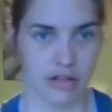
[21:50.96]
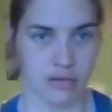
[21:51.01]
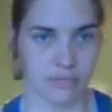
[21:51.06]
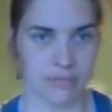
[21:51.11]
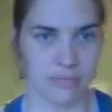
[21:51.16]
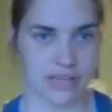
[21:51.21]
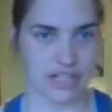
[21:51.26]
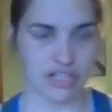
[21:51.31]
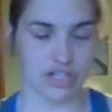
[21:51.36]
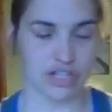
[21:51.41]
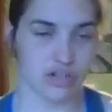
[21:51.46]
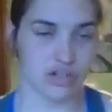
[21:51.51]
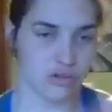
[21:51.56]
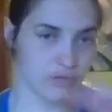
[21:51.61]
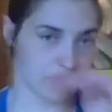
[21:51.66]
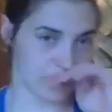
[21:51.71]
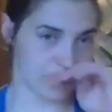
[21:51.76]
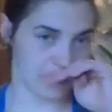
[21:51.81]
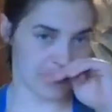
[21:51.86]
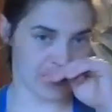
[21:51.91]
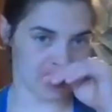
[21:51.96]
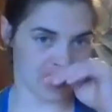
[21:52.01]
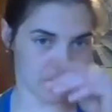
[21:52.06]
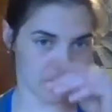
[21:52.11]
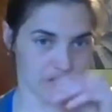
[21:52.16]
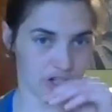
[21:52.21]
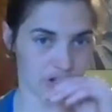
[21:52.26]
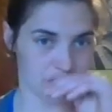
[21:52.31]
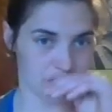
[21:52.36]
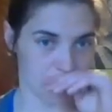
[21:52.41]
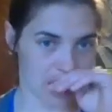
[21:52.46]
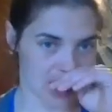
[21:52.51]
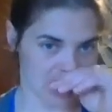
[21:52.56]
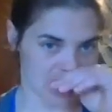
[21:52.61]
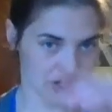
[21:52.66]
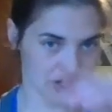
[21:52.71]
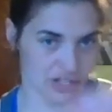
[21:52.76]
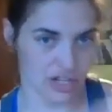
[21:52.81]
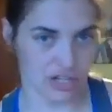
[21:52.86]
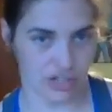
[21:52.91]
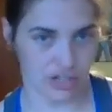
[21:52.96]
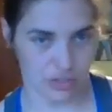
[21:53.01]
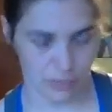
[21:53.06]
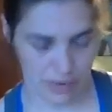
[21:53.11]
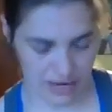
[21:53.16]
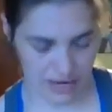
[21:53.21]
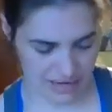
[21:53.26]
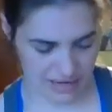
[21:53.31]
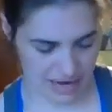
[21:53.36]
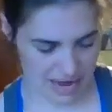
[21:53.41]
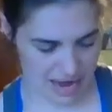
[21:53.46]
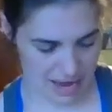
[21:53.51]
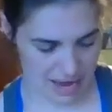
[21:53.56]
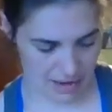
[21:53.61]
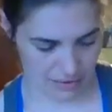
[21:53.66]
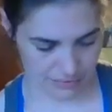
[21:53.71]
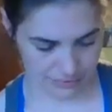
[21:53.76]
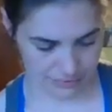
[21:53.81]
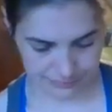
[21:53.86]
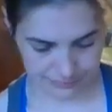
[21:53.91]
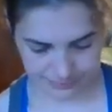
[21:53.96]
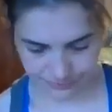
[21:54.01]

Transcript: Make sure you fill your lungs on your way down.